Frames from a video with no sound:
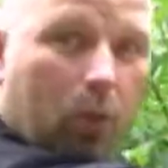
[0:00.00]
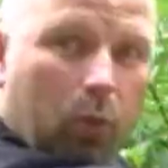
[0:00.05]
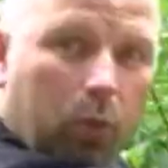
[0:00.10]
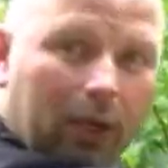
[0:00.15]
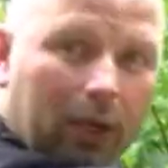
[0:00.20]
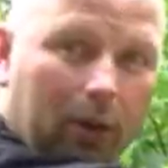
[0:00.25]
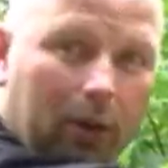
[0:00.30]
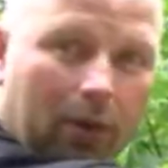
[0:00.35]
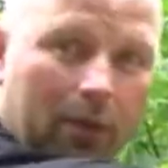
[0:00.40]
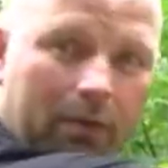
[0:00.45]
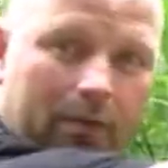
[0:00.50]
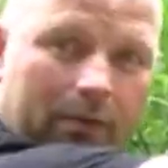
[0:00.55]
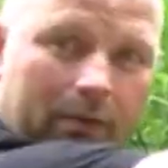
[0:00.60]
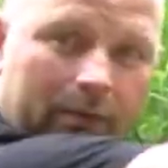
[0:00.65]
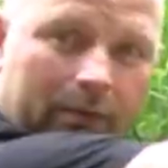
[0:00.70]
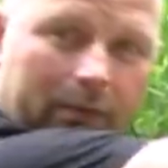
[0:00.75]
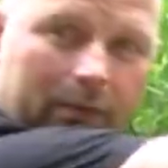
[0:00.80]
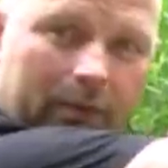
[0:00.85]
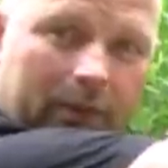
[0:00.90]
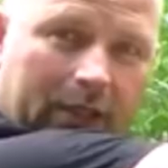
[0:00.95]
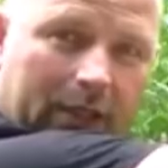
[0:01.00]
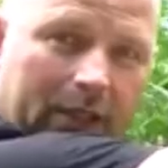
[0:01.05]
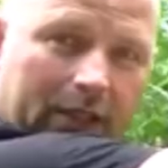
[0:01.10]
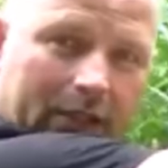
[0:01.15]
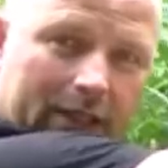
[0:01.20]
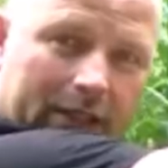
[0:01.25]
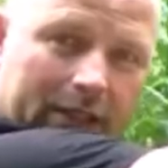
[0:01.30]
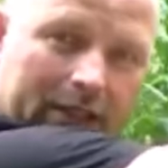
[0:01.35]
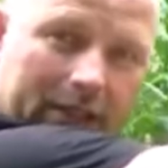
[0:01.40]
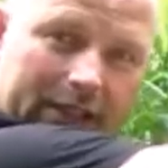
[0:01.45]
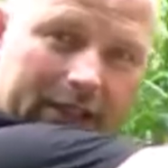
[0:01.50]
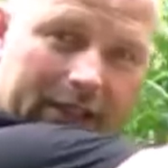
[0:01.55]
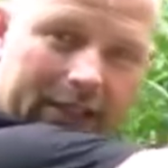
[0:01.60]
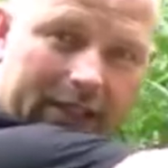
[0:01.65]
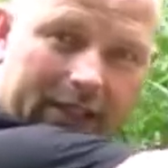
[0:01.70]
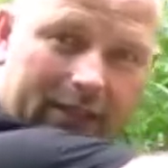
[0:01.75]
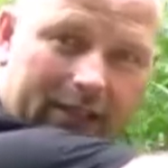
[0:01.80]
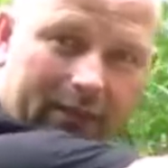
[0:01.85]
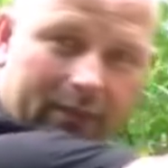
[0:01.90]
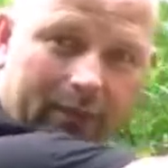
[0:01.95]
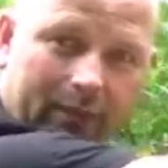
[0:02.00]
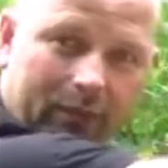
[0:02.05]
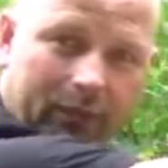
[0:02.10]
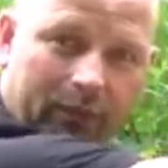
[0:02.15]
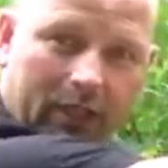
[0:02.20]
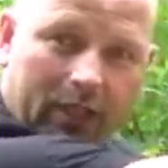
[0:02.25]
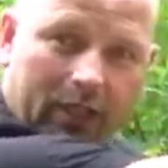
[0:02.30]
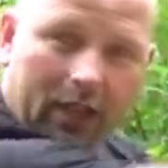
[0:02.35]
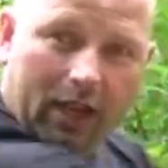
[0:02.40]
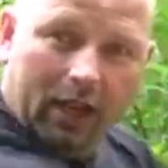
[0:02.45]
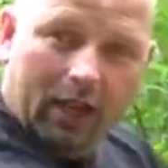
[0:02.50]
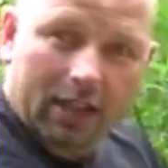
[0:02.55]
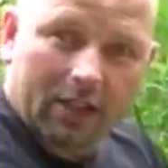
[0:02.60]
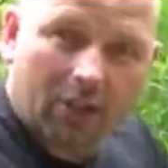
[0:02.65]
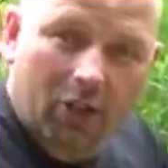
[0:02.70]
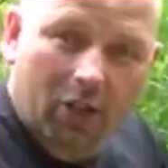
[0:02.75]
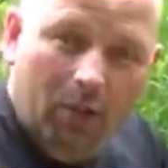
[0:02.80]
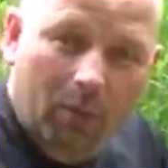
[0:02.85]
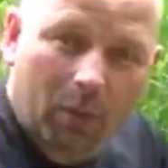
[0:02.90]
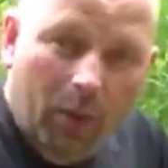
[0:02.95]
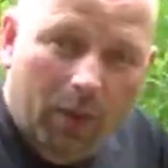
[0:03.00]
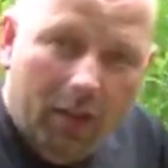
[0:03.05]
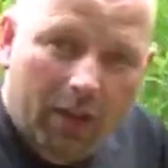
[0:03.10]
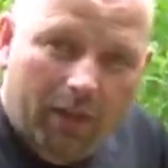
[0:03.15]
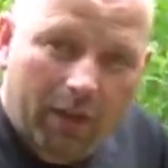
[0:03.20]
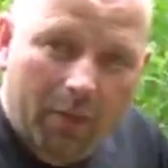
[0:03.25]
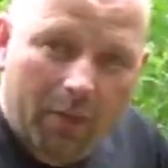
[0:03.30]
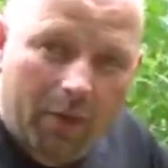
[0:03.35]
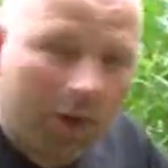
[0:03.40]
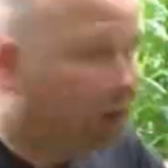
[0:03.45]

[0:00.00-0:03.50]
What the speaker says: willow here has come away from